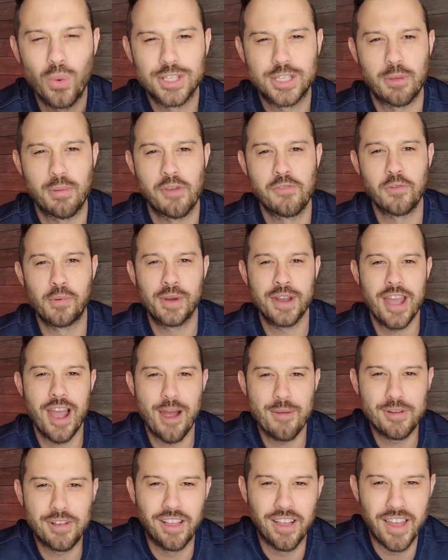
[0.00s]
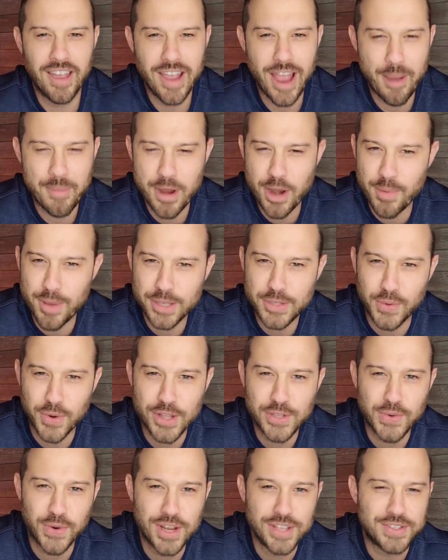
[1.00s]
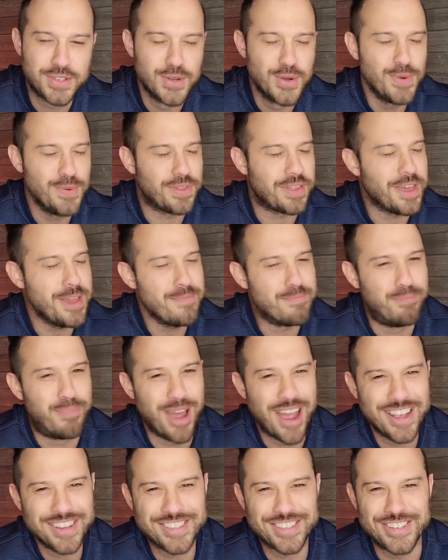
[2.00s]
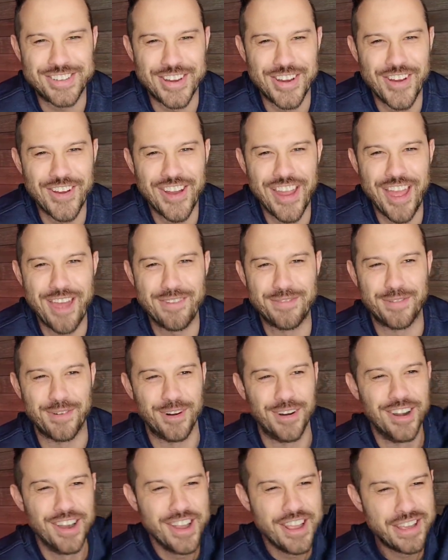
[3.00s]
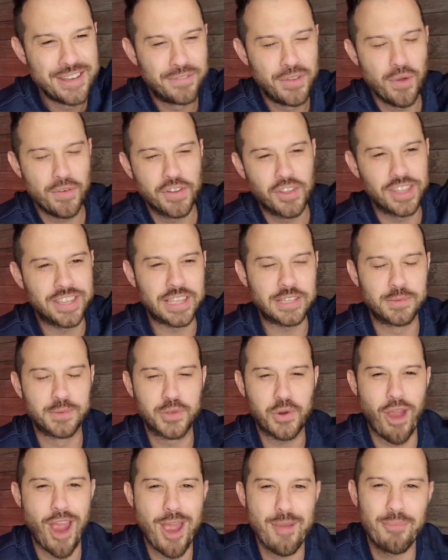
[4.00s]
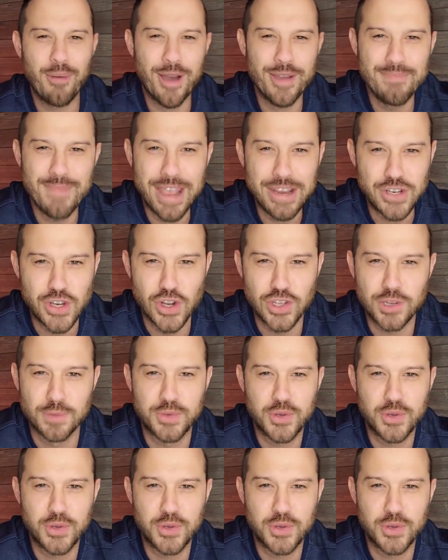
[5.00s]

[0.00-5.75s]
What's up everybody, I'm Clay, I'm here to make 2022 the best year ever. If you haven't clicked that subscribe button, make sure to